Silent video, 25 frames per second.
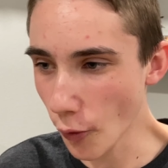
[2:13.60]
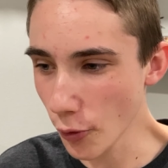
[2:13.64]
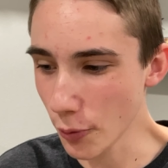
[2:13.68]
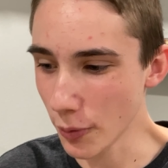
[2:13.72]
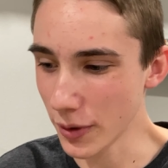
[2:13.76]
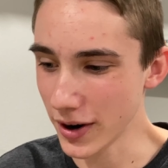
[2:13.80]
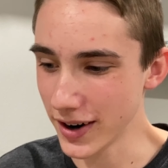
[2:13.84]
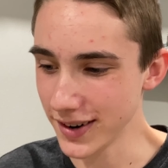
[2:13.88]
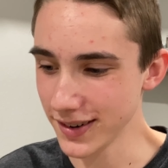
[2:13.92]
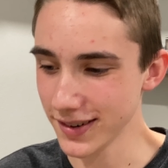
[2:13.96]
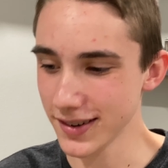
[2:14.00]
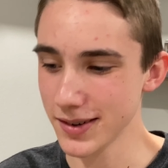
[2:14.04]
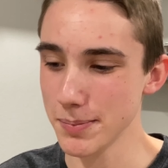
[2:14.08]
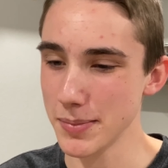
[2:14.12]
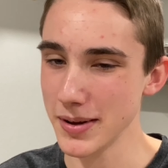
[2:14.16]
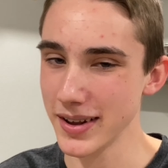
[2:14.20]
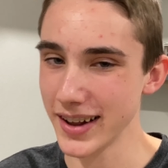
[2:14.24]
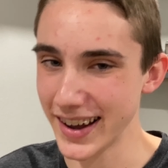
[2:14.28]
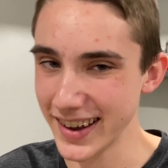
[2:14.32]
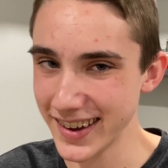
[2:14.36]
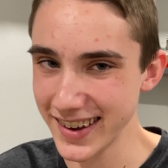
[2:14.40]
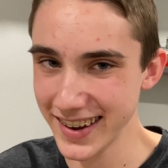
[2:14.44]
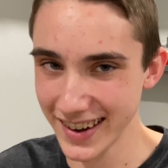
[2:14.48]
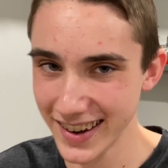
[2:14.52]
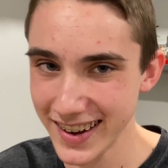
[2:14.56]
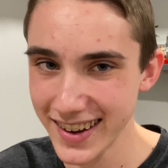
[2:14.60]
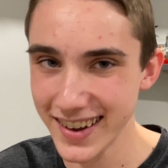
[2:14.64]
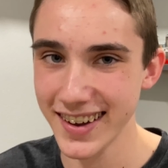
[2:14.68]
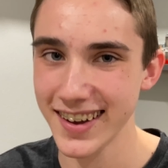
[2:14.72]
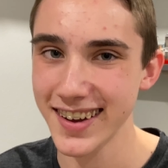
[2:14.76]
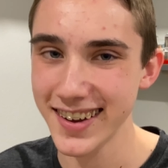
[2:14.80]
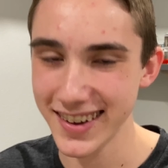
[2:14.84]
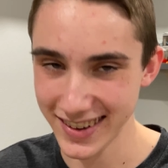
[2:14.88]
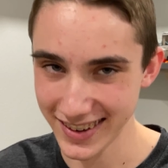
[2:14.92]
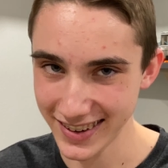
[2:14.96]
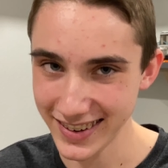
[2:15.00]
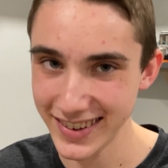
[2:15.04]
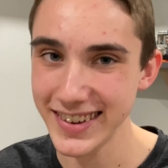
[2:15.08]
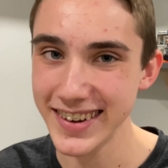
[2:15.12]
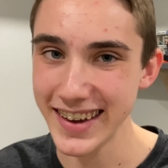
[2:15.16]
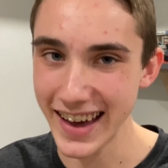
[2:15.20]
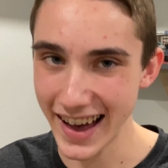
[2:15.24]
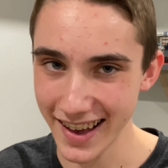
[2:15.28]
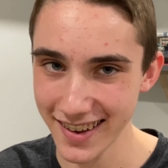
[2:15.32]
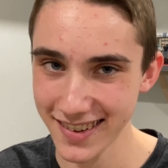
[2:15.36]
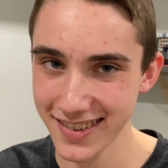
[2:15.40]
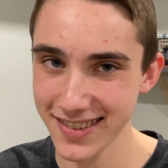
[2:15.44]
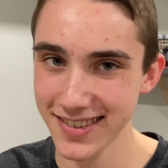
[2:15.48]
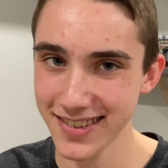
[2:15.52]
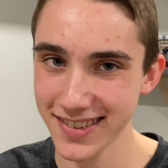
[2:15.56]
one and just be like,
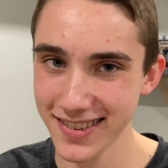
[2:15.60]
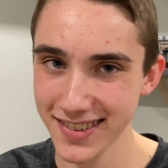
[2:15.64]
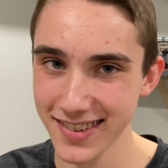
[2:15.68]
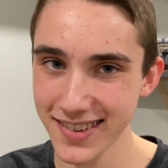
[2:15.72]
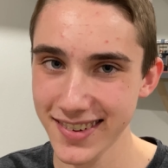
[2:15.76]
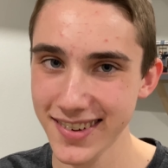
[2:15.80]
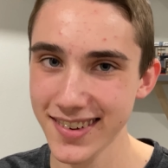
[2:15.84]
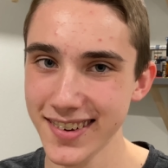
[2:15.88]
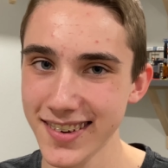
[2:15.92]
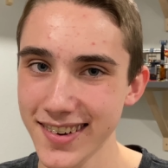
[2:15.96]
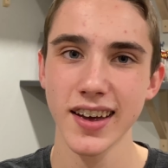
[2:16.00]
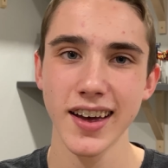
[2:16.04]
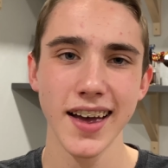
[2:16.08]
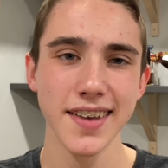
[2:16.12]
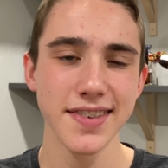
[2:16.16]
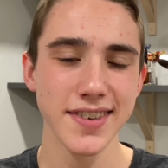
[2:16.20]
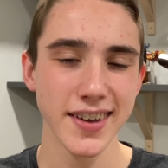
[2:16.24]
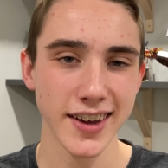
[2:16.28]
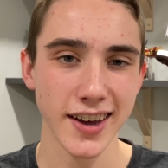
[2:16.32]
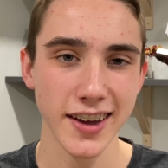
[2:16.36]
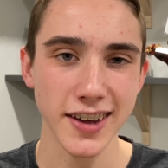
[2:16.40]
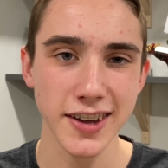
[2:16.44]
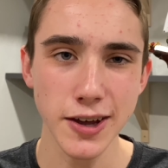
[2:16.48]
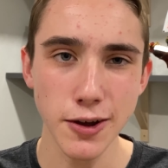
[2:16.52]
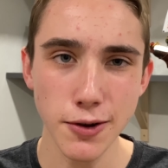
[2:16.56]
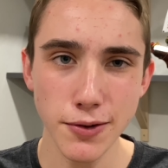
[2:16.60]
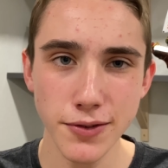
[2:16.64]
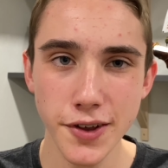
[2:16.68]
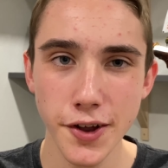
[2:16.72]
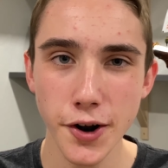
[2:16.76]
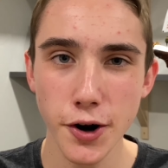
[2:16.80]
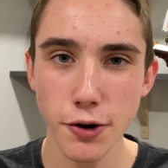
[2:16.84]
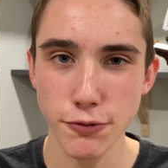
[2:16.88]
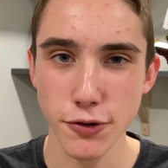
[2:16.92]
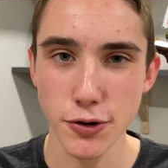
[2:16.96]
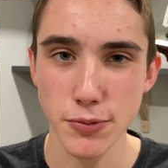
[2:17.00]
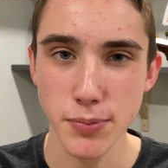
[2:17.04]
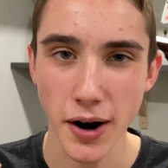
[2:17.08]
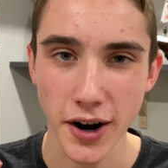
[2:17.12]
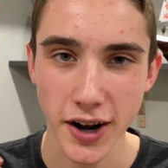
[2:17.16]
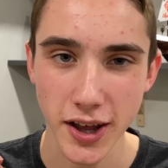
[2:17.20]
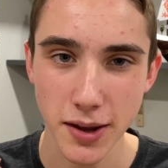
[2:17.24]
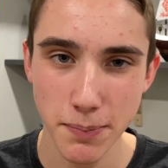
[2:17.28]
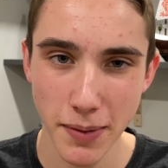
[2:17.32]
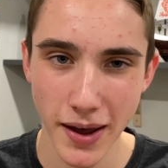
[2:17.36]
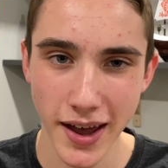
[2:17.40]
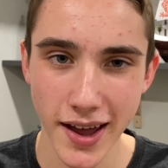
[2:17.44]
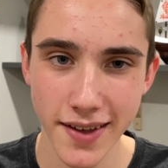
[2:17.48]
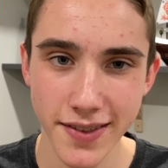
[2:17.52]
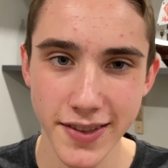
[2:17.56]
yes. It's like a cute little robotic
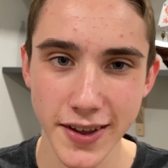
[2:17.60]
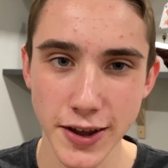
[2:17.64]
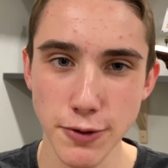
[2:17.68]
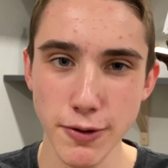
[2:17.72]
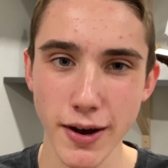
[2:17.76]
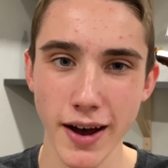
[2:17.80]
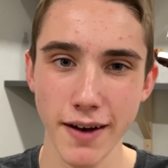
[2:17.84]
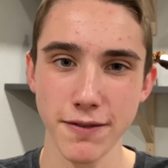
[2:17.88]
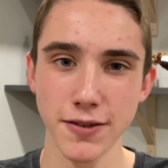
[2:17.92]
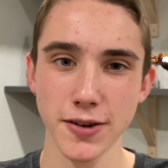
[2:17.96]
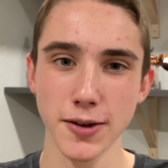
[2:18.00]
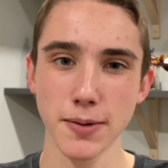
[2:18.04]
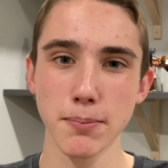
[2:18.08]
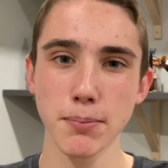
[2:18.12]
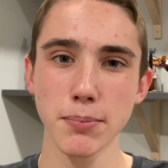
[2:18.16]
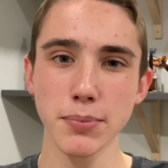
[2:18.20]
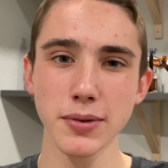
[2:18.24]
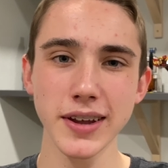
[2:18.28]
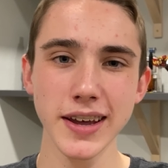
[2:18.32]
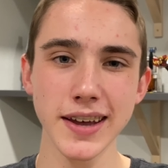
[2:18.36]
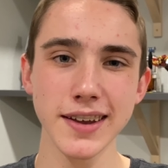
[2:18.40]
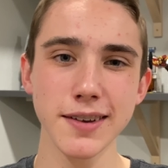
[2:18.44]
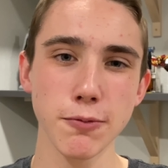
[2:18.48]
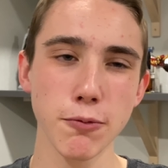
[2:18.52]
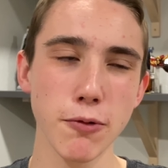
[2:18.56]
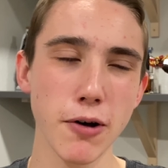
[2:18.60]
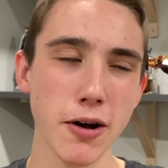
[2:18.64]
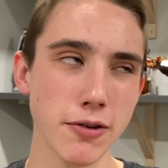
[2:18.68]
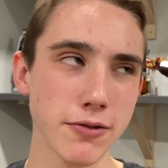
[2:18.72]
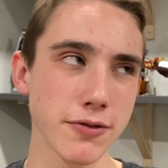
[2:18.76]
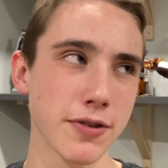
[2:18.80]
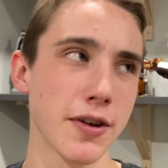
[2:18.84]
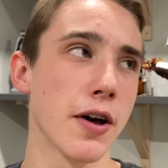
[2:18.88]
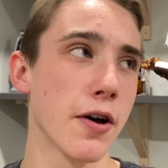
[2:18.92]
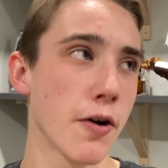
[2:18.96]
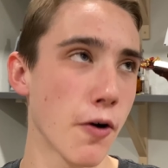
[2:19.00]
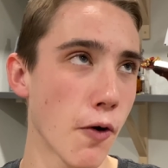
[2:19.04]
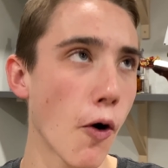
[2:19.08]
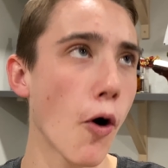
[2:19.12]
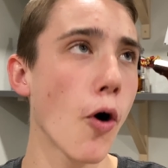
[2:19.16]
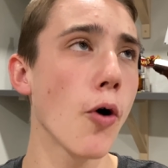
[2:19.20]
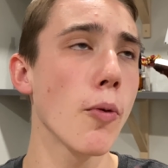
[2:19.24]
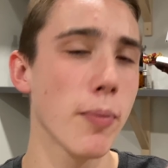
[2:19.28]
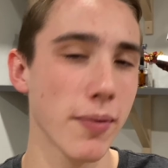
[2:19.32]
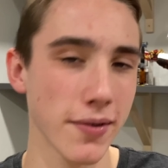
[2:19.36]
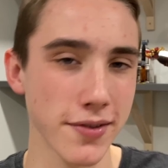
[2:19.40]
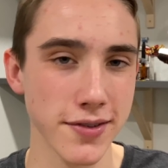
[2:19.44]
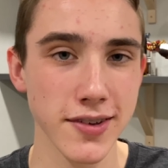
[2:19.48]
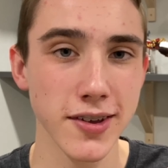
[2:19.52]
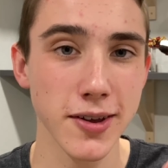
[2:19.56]
pet that you have complete, well,
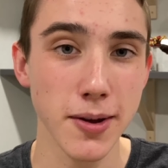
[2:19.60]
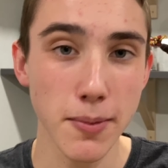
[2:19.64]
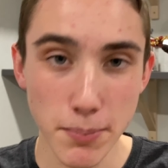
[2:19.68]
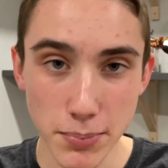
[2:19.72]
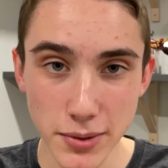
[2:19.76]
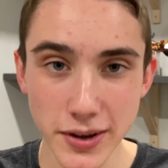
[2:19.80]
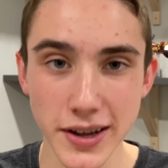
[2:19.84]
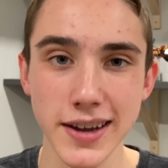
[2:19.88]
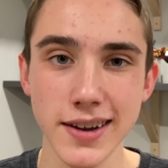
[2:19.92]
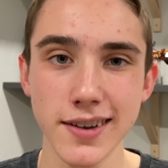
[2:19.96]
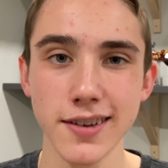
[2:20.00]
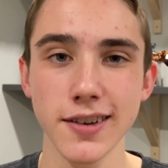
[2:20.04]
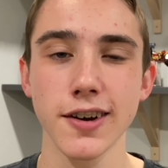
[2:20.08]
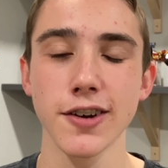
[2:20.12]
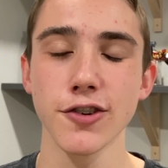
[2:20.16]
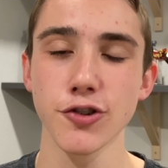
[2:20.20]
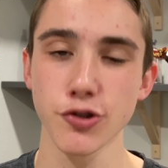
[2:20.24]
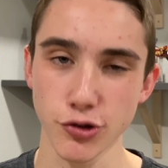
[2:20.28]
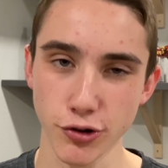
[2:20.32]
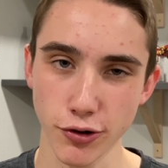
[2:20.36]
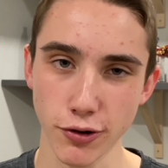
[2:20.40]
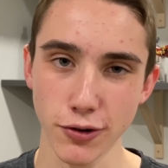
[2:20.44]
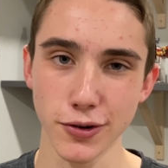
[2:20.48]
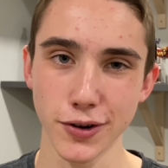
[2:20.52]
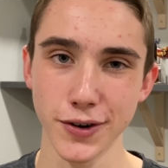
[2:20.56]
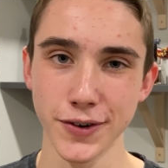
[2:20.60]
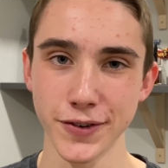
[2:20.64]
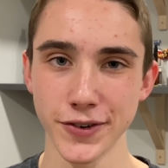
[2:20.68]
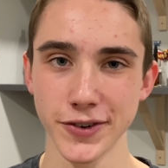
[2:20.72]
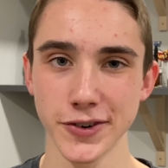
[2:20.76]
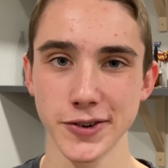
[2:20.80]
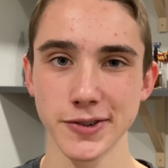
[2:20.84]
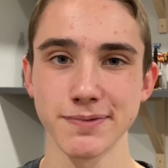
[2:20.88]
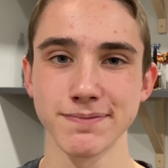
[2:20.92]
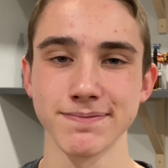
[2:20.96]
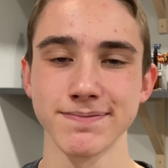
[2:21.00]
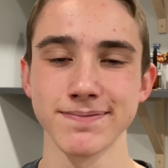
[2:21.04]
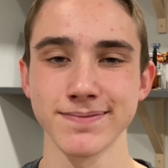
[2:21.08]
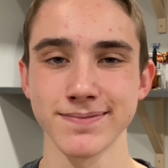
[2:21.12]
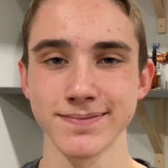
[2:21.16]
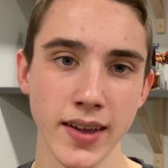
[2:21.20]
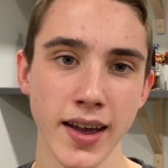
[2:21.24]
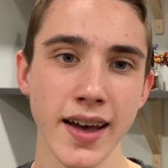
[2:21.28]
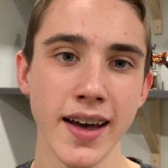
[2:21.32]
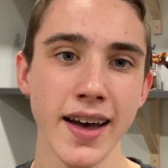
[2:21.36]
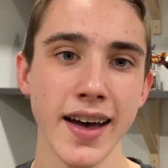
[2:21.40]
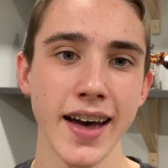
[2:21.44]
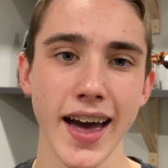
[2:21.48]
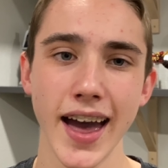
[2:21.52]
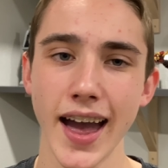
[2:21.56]
almost complete control over.
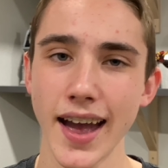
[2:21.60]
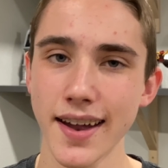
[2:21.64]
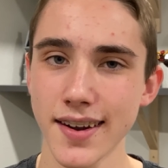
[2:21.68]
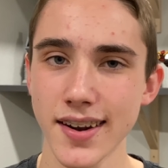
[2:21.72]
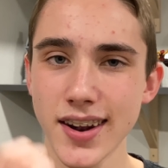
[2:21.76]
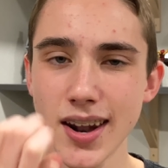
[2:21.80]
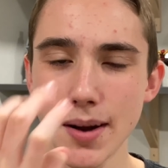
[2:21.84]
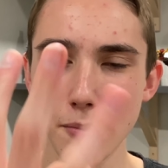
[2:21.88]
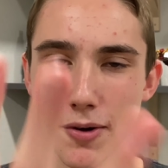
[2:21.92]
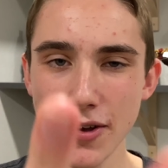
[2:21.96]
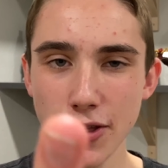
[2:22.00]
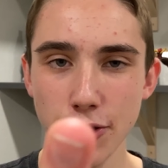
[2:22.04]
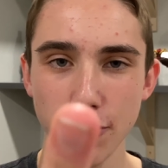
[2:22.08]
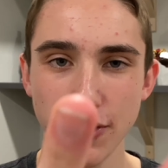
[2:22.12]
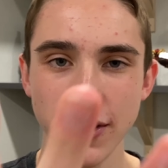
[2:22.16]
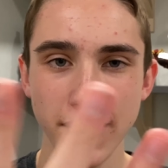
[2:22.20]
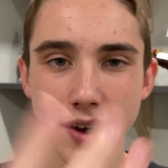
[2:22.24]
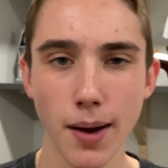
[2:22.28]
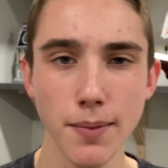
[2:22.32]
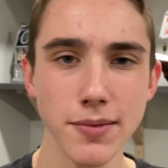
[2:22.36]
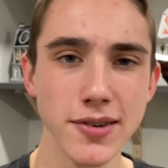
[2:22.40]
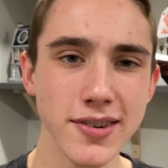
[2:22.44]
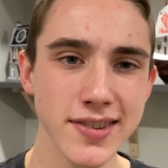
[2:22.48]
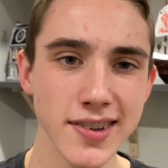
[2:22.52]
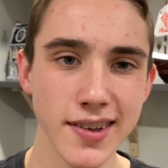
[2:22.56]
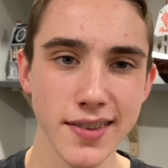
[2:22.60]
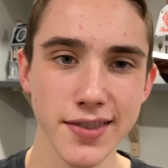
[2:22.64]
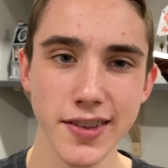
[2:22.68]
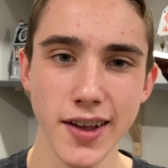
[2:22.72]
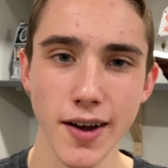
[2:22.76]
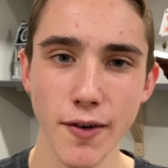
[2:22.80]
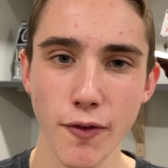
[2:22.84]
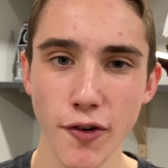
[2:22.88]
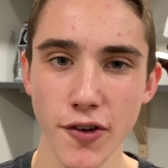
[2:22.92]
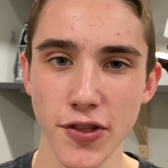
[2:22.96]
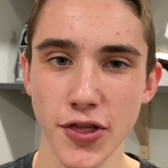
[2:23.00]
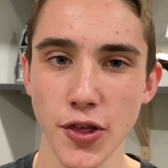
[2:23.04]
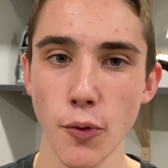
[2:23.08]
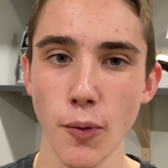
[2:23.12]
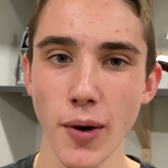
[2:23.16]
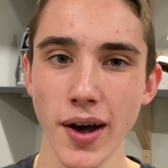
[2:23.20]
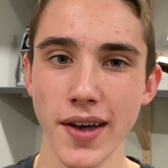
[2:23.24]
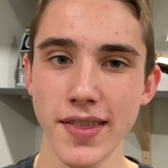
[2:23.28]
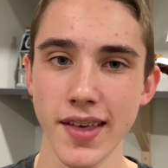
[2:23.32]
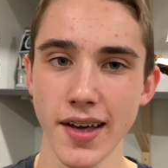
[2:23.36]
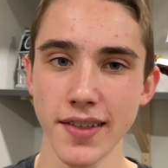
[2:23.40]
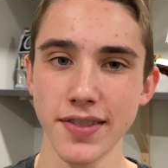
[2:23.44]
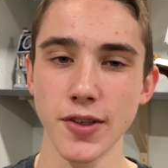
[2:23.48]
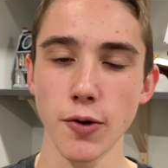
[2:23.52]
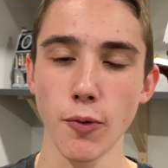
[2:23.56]
And at number 3, I'm just in love with the way
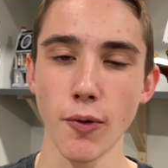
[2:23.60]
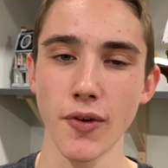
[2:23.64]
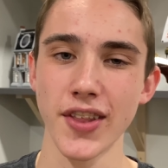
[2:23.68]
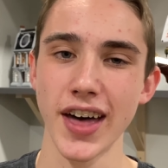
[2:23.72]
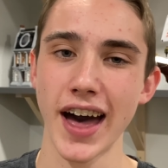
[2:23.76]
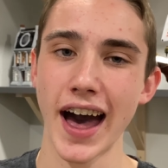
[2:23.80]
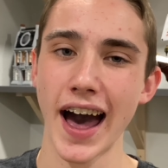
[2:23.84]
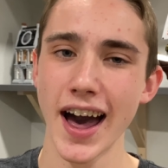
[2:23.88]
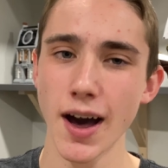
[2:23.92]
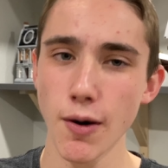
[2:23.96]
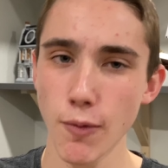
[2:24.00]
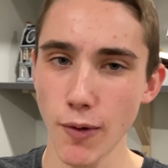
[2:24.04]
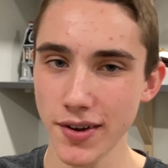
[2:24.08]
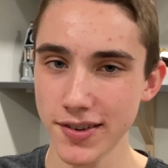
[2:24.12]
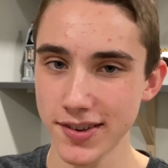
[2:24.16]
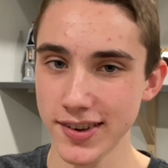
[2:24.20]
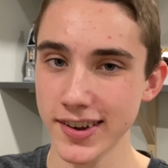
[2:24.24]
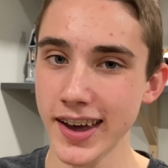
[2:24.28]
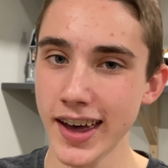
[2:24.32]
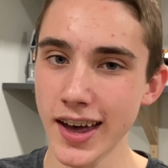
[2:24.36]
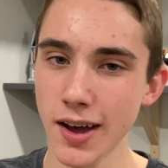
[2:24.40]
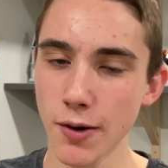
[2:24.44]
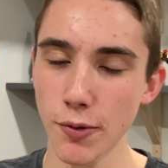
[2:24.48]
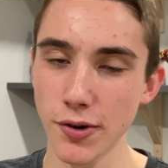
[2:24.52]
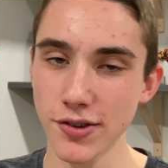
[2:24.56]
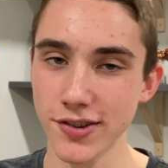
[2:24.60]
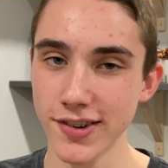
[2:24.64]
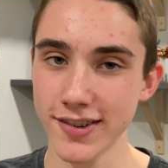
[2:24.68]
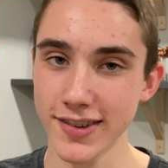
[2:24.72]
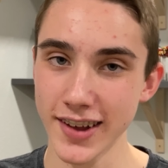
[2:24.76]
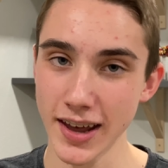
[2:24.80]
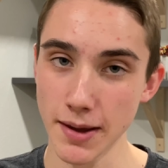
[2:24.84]
that the one that I want to get, which is a